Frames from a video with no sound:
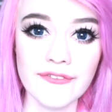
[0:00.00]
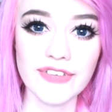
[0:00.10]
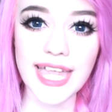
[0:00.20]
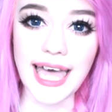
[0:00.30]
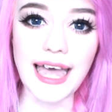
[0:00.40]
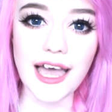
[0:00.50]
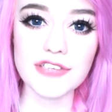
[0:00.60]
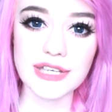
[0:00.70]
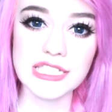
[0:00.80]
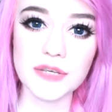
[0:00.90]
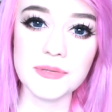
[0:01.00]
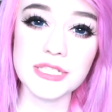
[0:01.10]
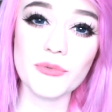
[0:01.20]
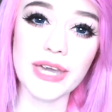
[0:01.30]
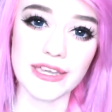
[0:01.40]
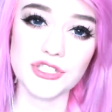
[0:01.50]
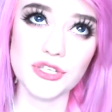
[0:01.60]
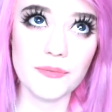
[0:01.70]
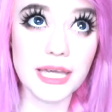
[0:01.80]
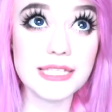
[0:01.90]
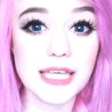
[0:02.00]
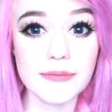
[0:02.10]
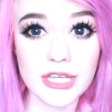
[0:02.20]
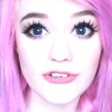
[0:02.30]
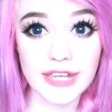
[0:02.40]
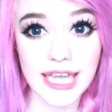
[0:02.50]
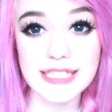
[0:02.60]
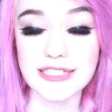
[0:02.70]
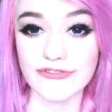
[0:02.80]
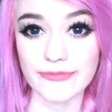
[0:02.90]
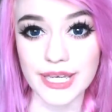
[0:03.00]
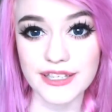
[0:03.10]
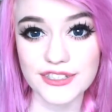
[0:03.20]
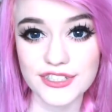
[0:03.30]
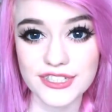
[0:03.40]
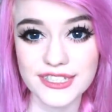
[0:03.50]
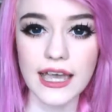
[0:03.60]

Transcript: for that I dressed up as a witch because I'm a creative bitch.